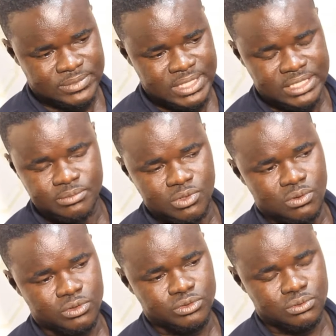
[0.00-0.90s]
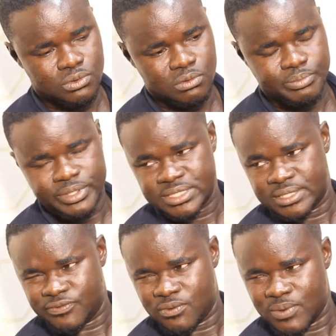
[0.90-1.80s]
Let me go to a whole
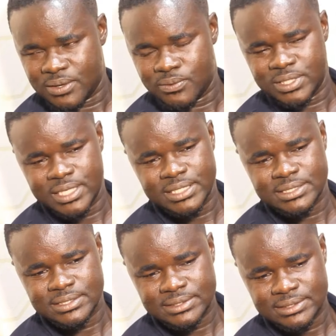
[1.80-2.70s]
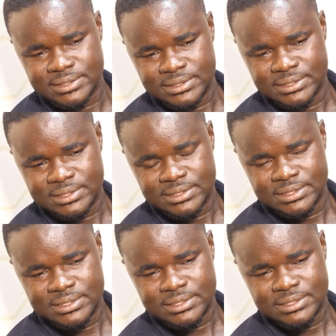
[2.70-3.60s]
prison for 1 good year.
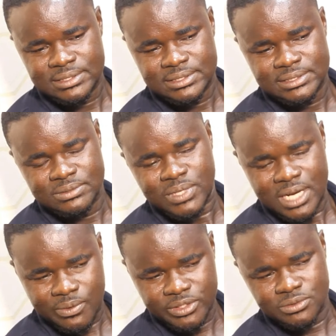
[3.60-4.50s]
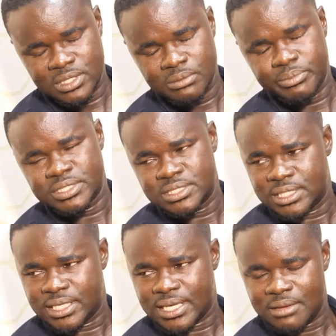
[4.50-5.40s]
See, when I went to the
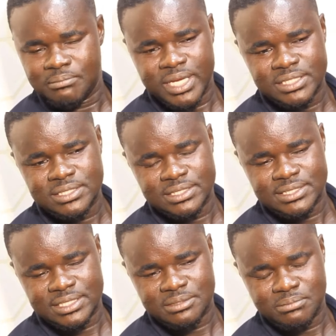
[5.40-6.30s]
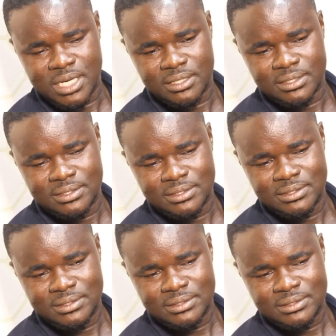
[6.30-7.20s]
prison there, I met a certain man
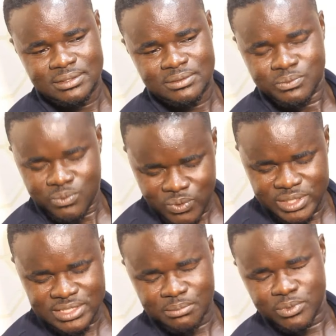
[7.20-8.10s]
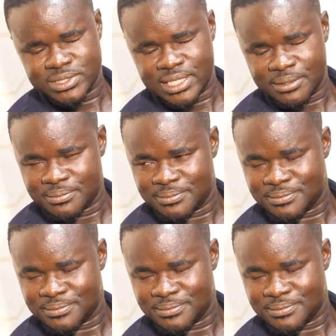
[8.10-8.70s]
who is a Muslim.